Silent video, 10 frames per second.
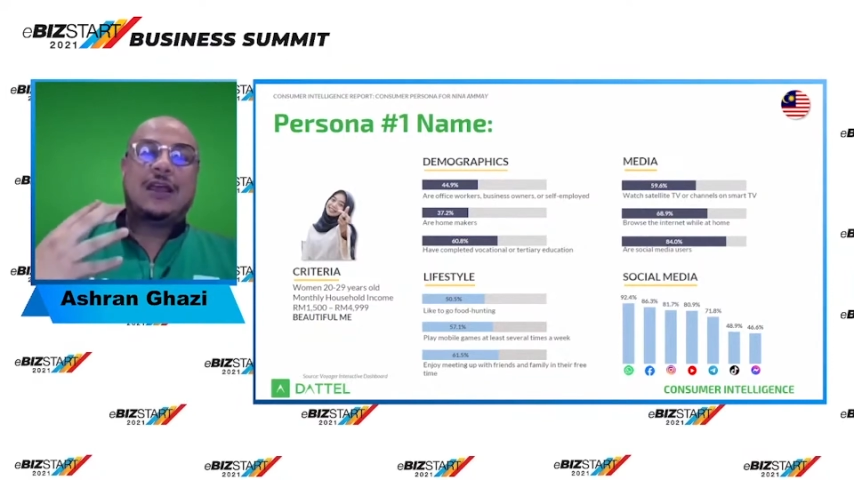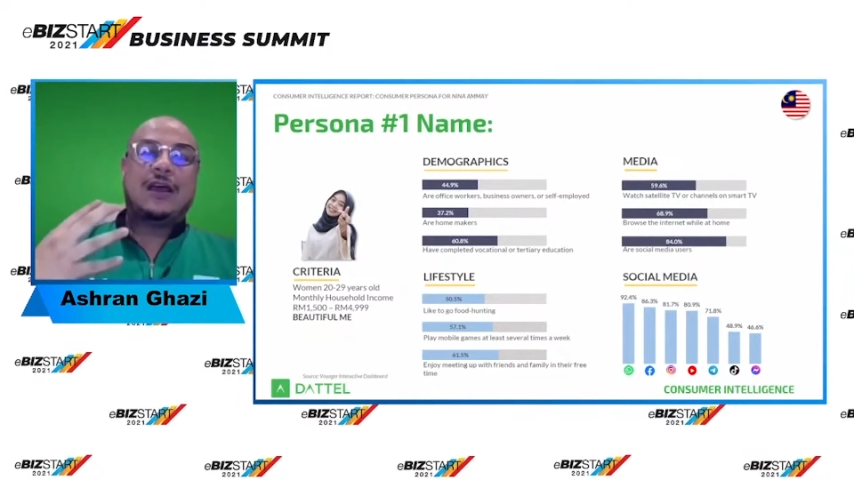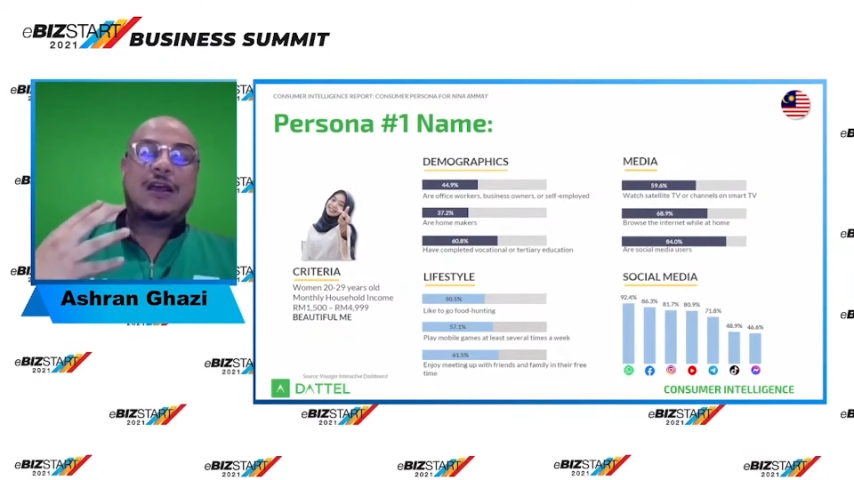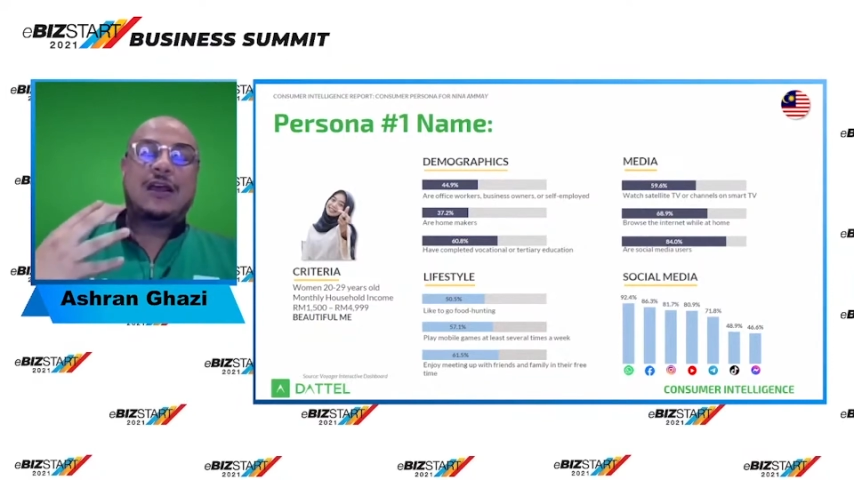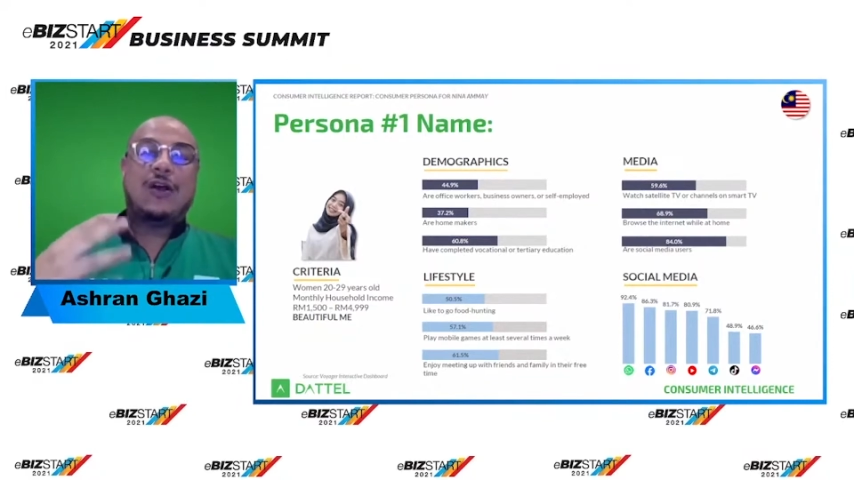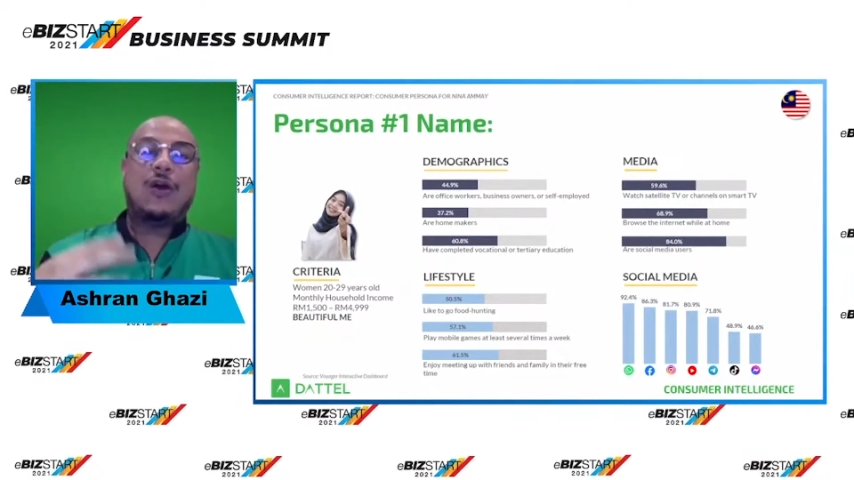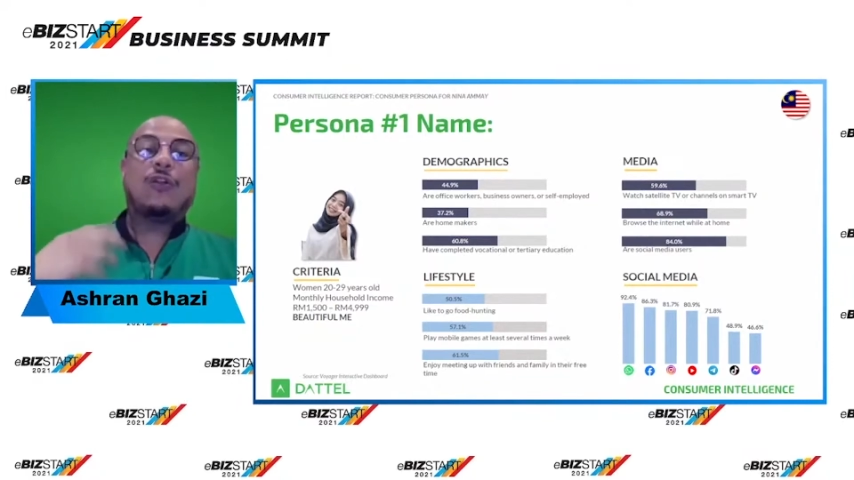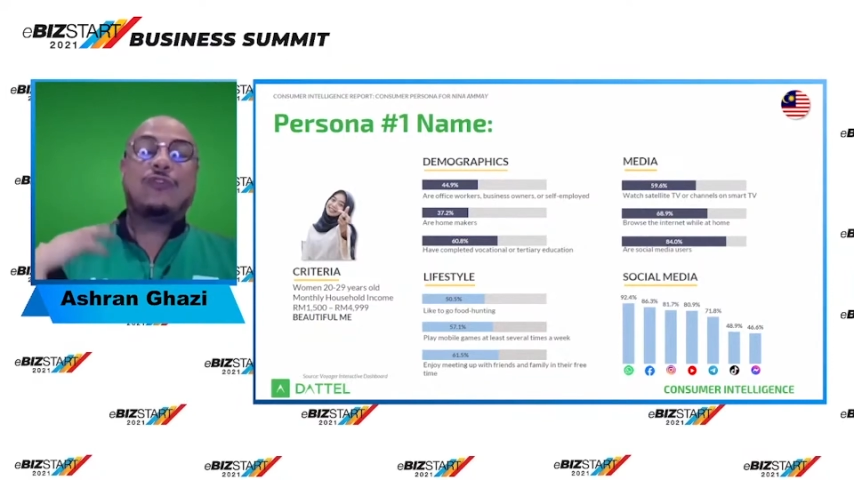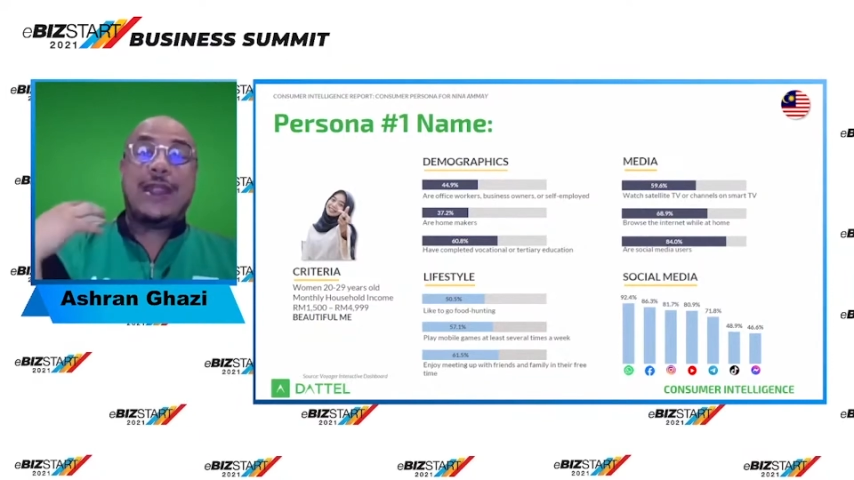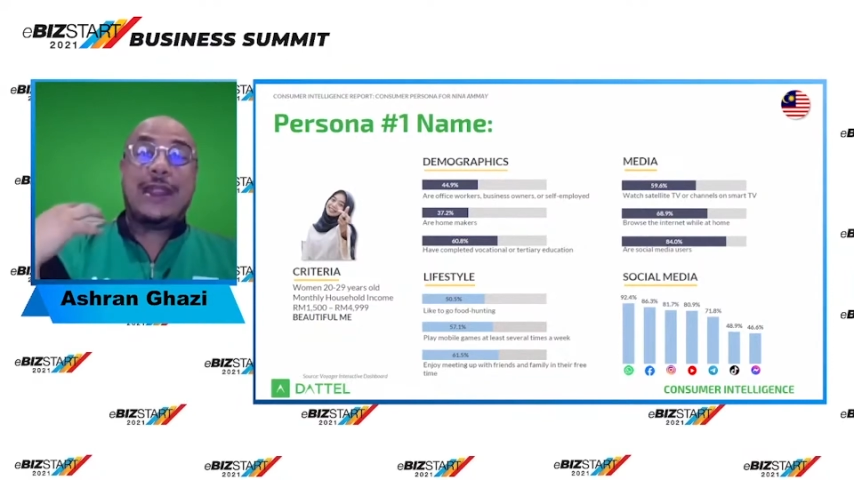
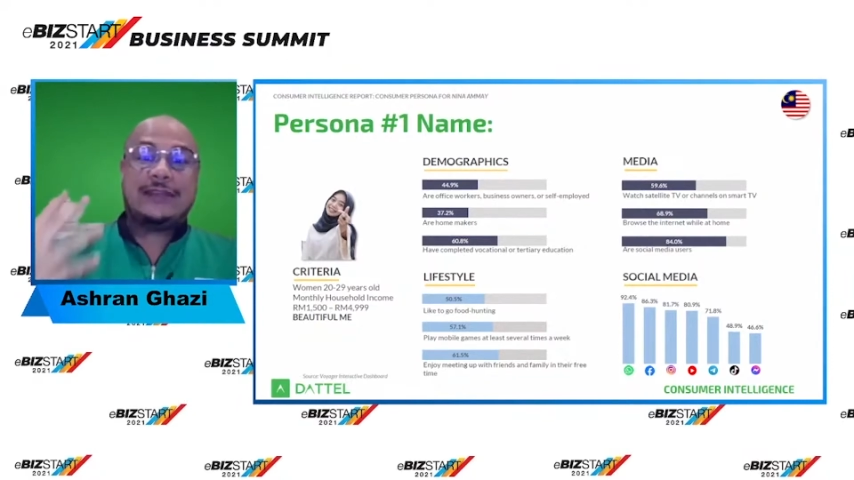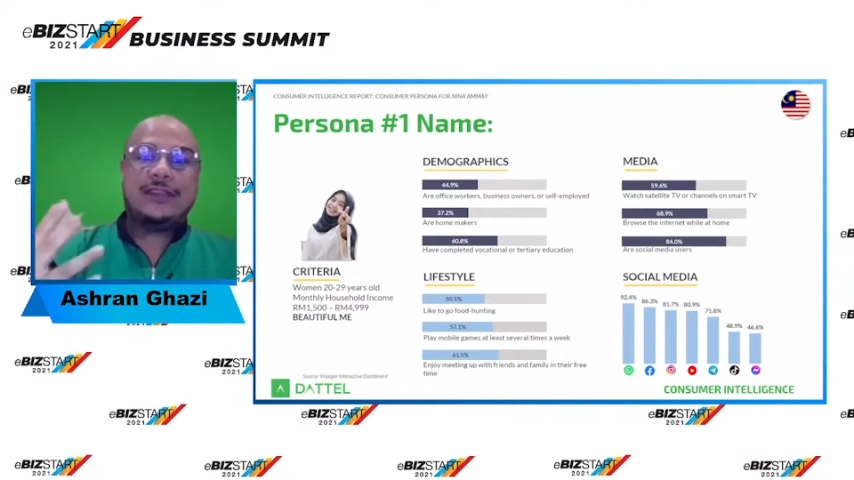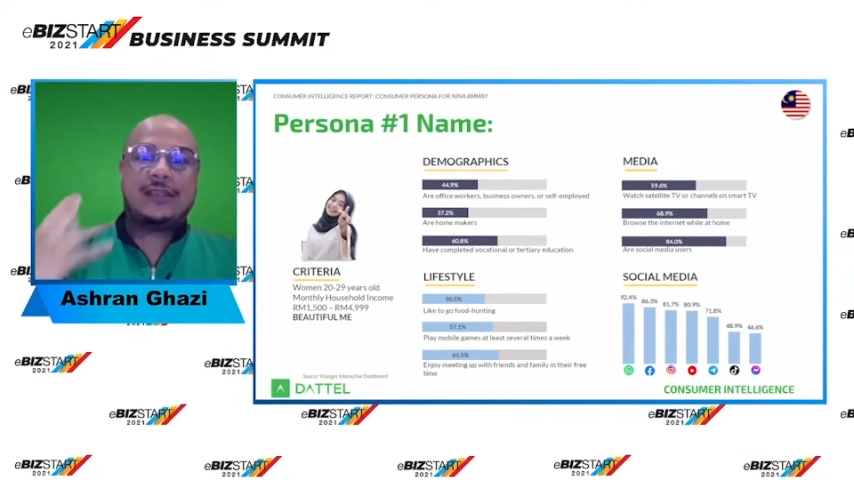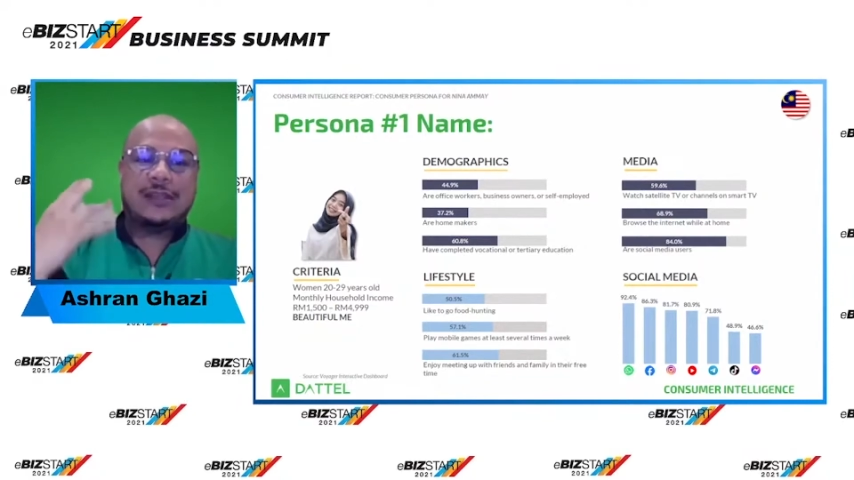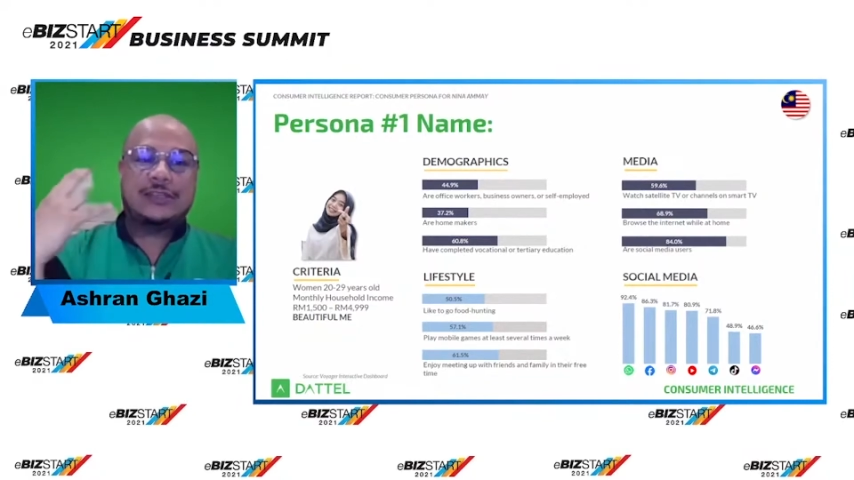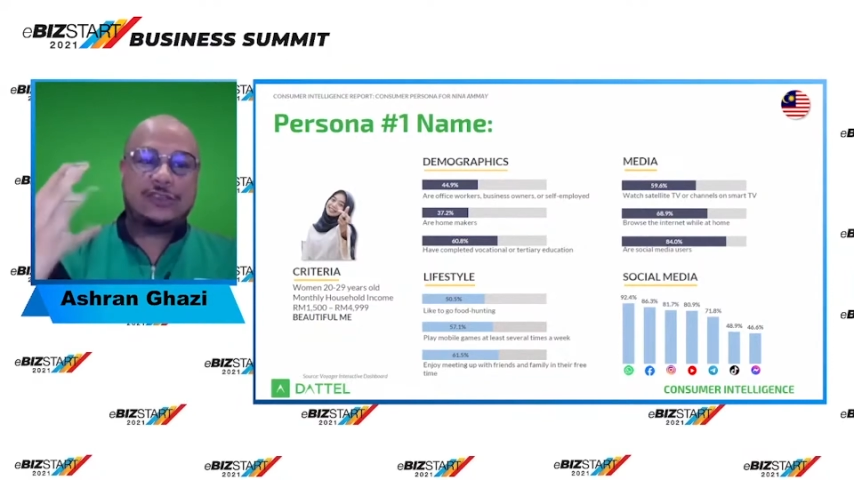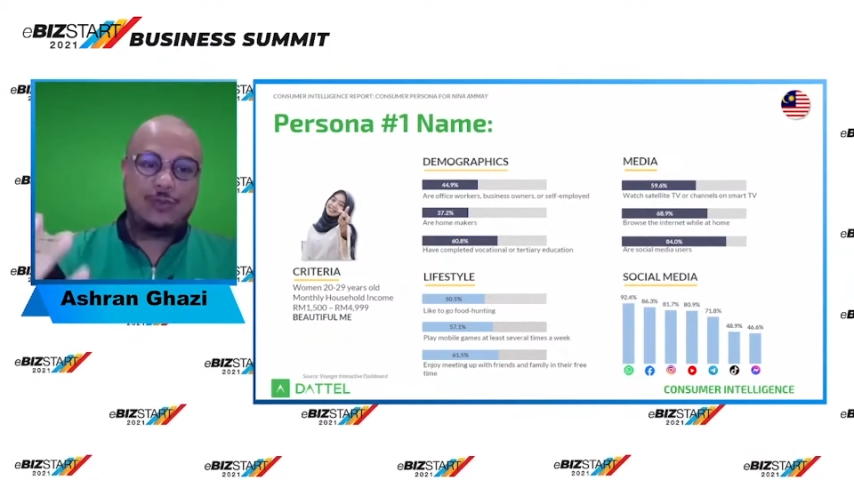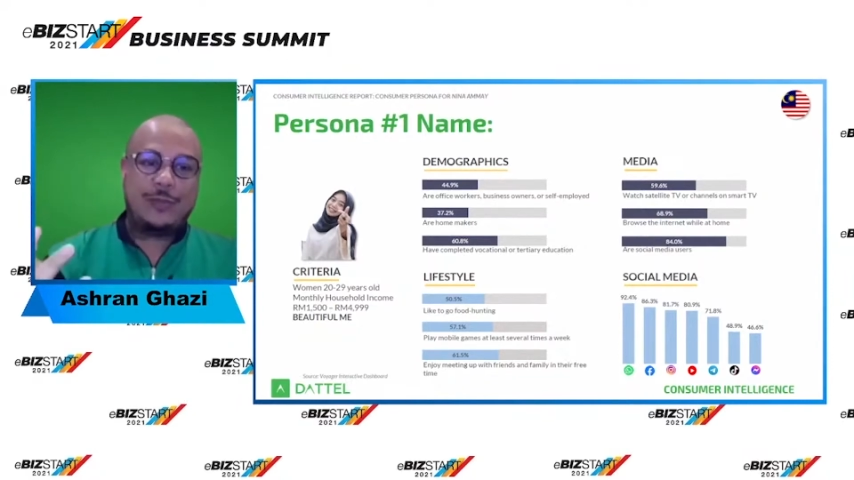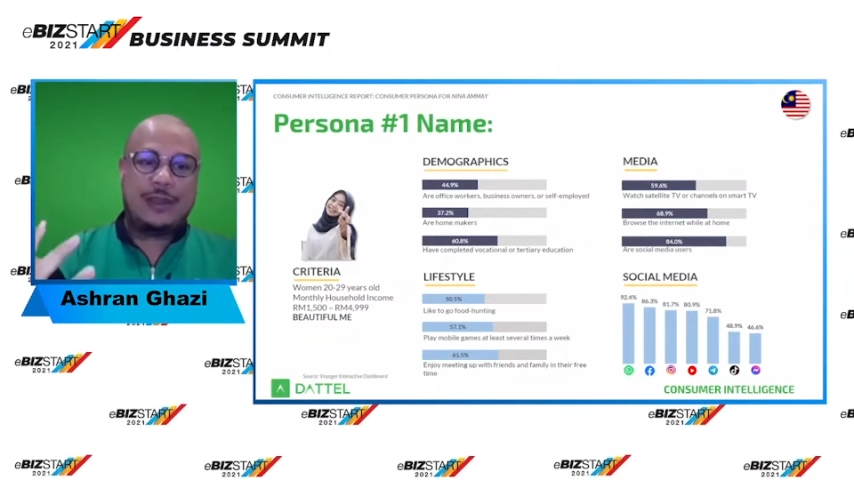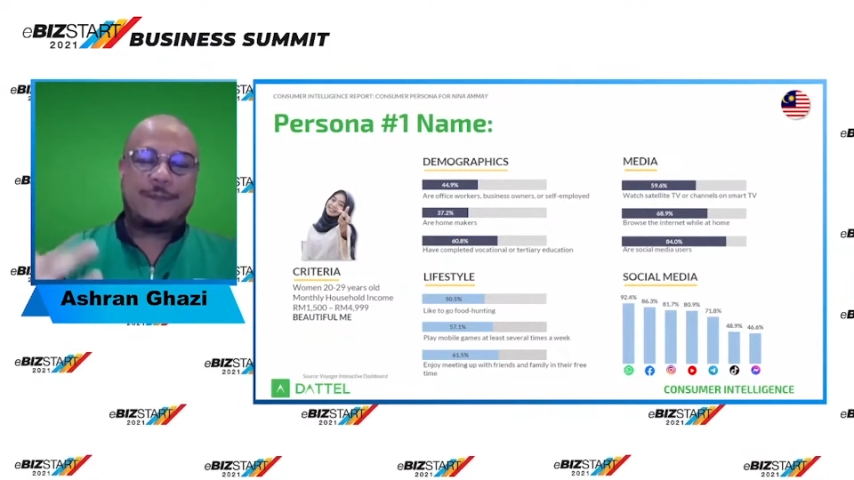already
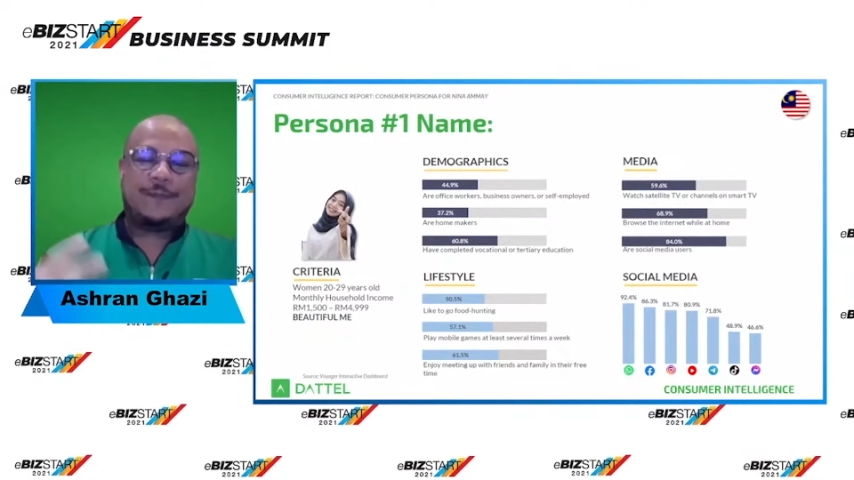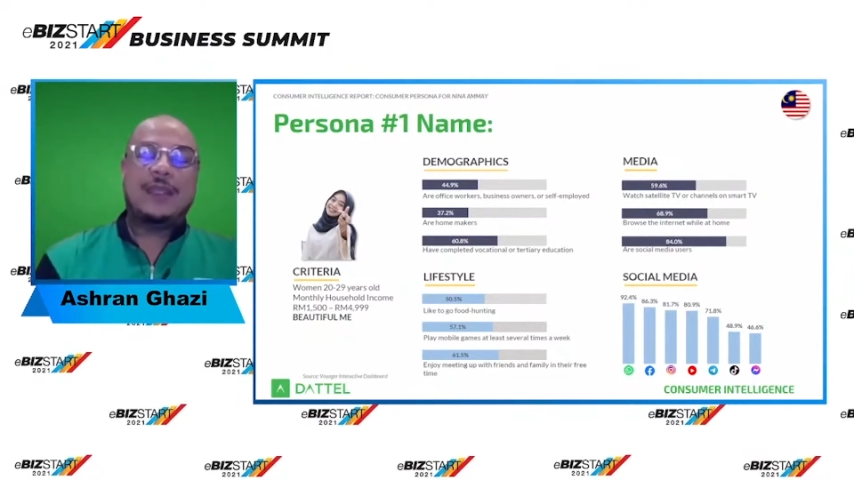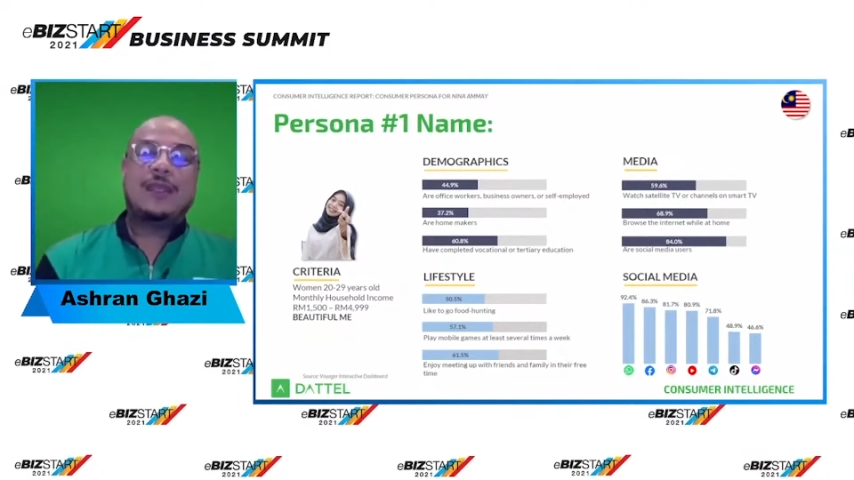consuming